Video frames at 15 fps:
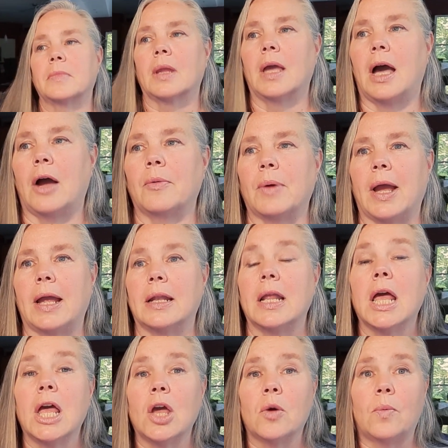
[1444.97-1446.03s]
All right.
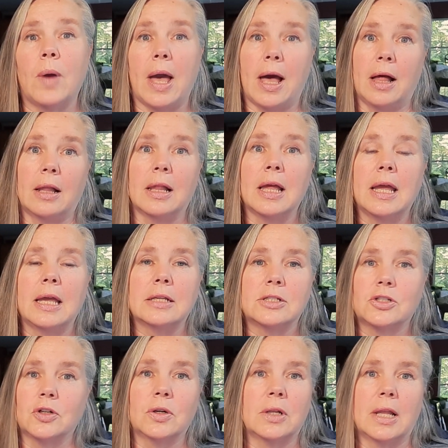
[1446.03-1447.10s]
Well,
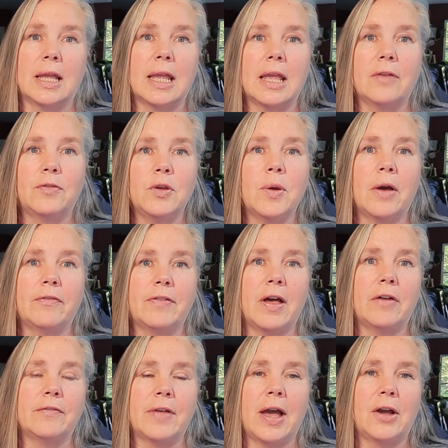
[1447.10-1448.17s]
certainly, if you have
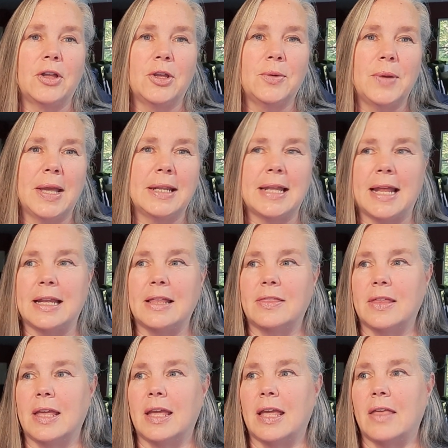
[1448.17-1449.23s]
found value in
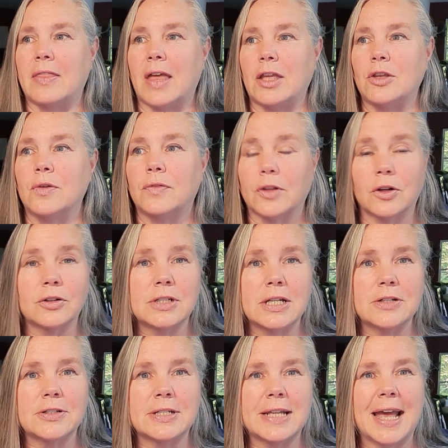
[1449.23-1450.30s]
anything that you've learned
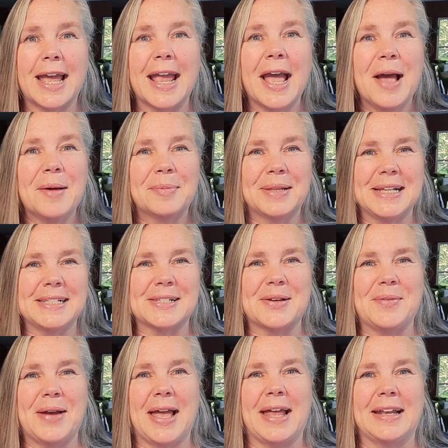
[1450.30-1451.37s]
here today, please
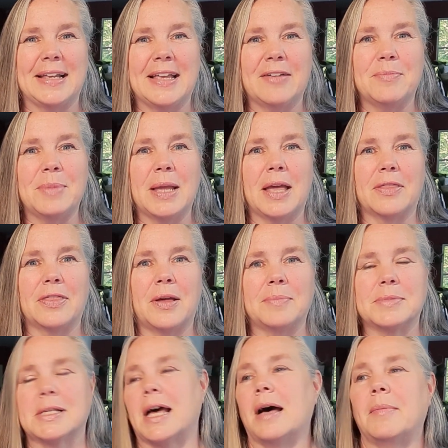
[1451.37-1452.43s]
go ahead and give me a
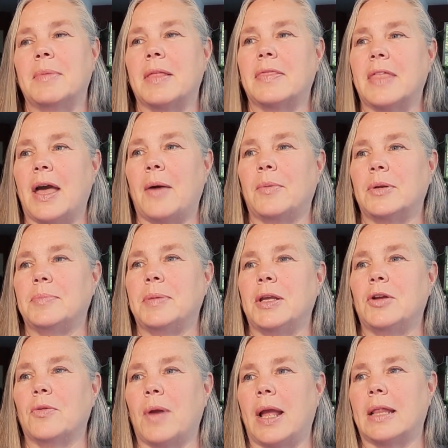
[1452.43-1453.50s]
thumbs up. That would be
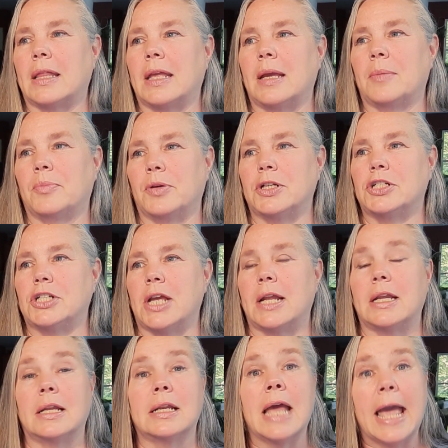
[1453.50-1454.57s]
greatly appreciated.